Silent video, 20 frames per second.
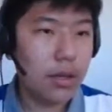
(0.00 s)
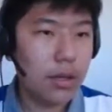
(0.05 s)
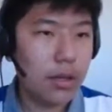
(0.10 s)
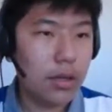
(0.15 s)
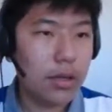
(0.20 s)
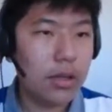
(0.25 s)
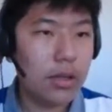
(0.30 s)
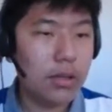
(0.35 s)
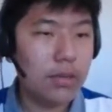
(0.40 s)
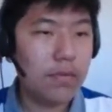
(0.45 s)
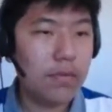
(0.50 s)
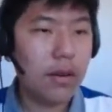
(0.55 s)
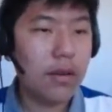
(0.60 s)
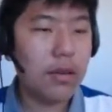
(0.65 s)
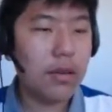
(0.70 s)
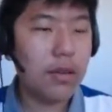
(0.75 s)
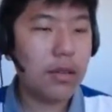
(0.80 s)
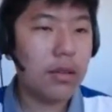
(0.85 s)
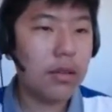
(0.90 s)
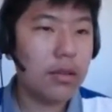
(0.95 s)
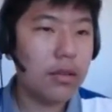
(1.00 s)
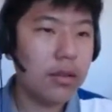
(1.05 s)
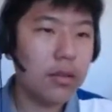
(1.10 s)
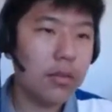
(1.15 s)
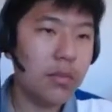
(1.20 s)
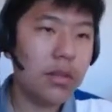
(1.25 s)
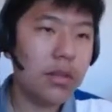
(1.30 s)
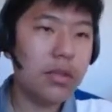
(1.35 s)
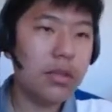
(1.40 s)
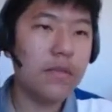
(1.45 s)
There's
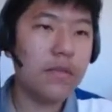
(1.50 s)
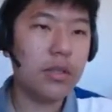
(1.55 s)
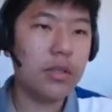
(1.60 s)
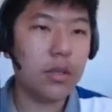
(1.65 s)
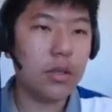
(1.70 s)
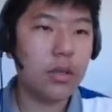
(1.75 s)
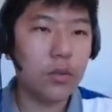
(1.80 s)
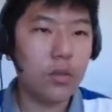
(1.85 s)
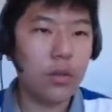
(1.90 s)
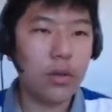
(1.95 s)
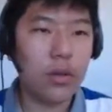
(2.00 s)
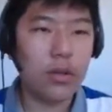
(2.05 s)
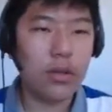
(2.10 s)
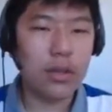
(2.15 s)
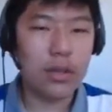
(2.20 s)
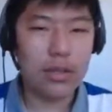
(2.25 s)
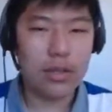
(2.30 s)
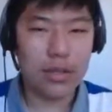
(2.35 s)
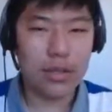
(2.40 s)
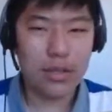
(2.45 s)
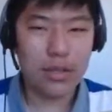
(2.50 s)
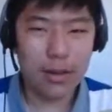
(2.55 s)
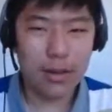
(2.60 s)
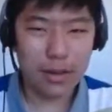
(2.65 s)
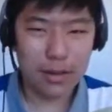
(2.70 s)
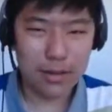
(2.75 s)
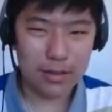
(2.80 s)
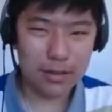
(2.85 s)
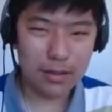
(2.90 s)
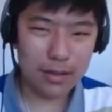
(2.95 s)
most of it's low wealth. I just
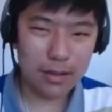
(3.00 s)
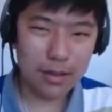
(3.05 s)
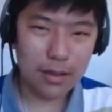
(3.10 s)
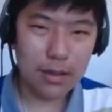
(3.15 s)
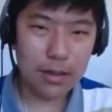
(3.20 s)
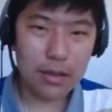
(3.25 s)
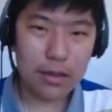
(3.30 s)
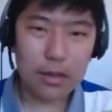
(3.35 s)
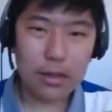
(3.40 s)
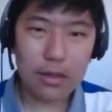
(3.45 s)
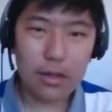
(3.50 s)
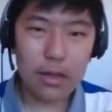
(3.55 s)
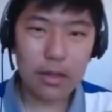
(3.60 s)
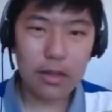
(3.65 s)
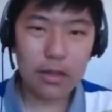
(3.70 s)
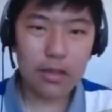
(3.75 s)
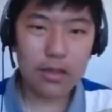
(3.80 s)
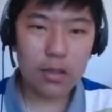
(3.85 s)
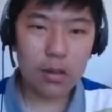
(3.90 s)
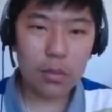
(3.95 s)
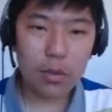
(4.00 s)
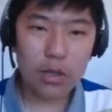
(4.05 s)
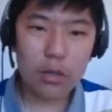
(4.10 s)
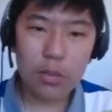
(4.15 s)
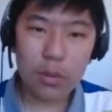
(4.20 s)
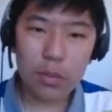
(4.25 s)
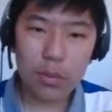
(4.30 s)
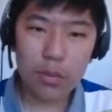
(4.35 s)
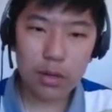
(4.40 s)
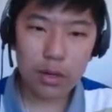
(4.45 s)
noticed. I guess not much
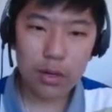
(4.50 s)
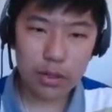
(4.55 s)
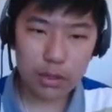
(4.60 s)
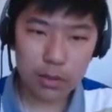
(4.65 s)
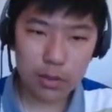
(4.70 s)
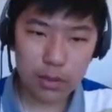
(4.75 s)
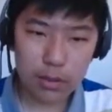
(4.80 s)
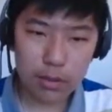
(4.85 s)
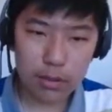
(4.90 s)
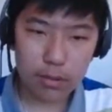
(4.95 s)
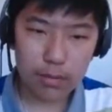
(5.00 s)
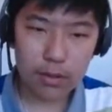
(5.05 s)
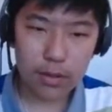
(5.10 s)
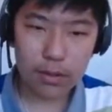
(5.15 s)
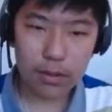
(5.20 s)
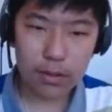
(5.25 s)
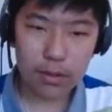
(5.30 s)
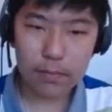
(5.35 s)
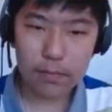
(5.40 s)
people are expensive here.